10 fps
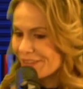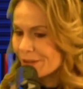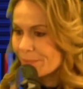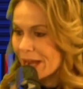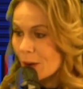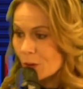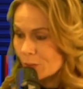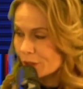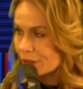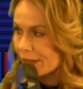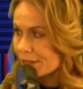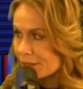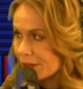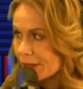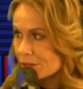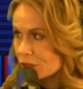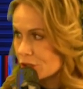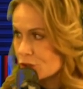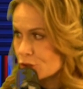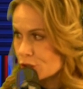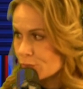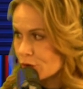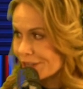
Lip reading: the power really lies in the hands of the consumer.